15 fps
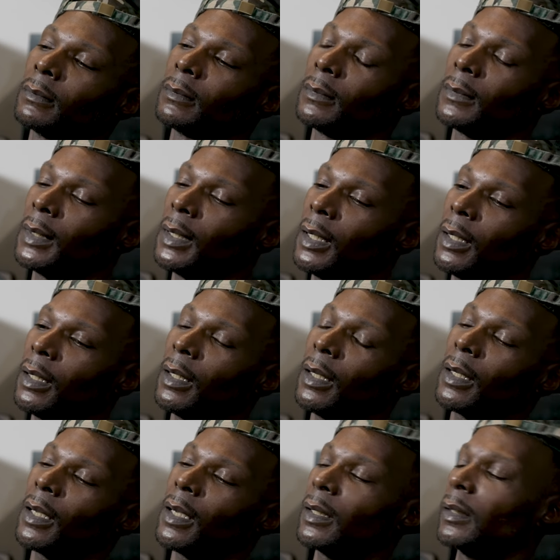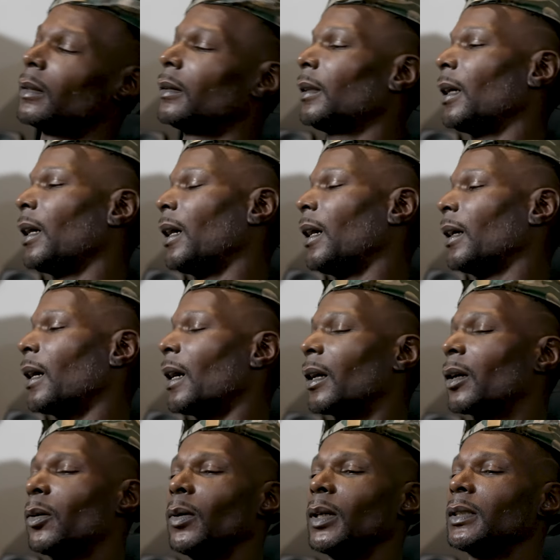Yeah, I got
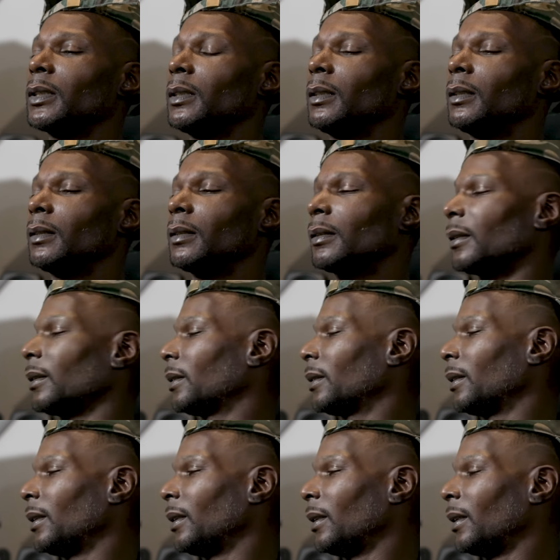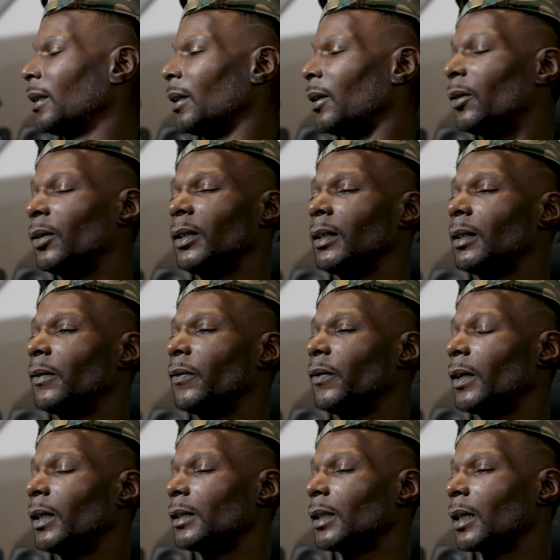questioned. Only in the
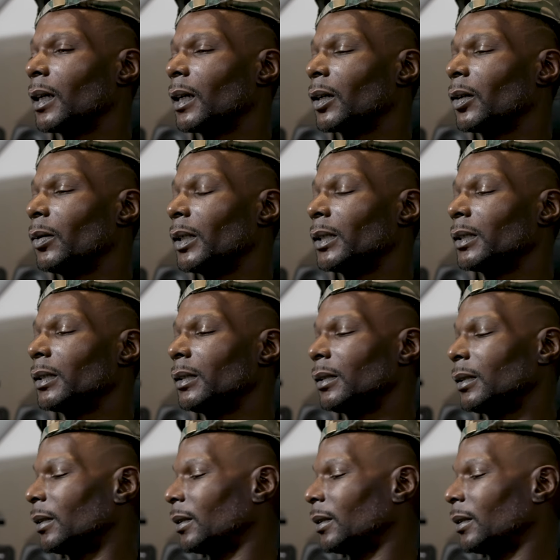feds, I got questioned.